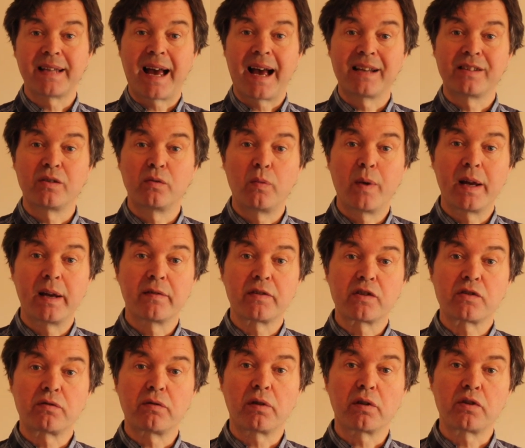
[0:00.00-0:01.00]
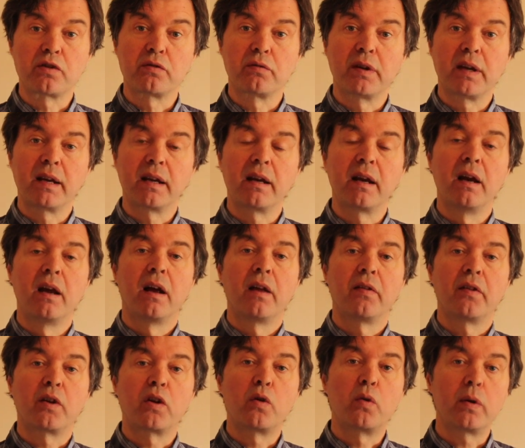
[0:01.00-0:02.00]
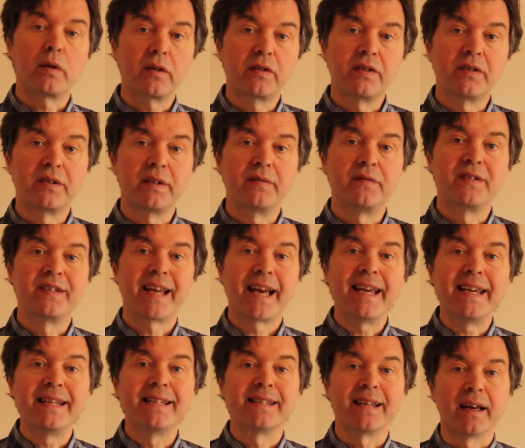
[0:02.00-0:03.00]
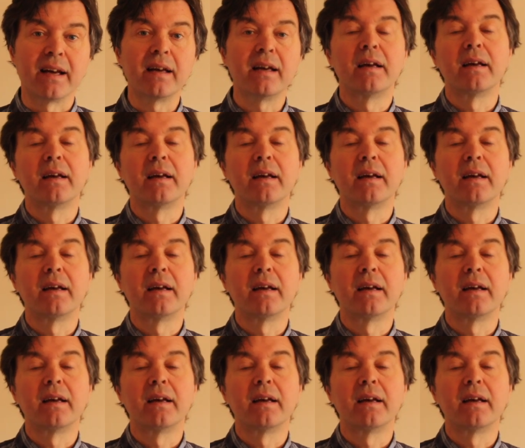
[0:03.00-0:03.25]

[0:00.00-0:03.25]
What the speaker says: as a way of structuring the qualitative data